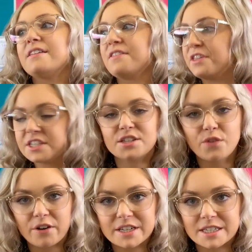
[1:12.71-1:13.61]
This is
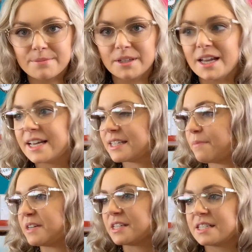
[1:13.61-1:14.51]
very similar,
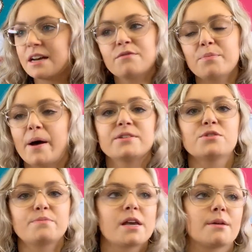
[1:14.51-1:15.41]
except instead of the
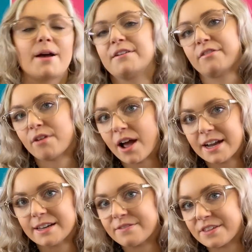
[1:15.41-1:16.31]
puzzles being about a
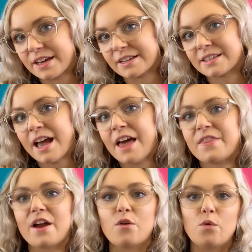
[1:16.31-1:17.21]
variety of things,
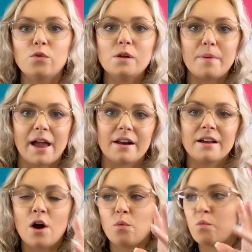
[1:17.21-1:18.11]
they are all about
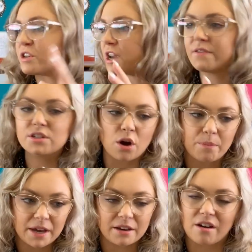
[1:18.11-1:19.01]
whichever
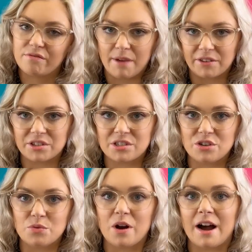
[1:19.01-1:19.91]
topic of maths
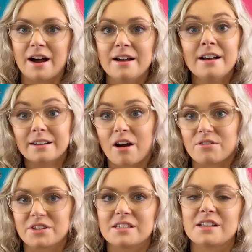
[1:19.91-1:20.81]
you are
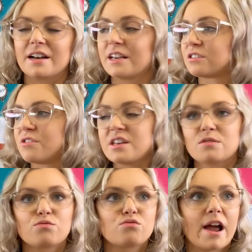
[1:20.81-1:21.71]
currently studying. So there's
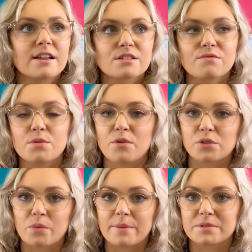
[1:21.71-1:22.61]
a range of them on
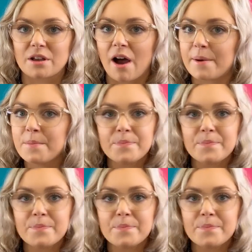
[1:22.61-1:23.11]
the website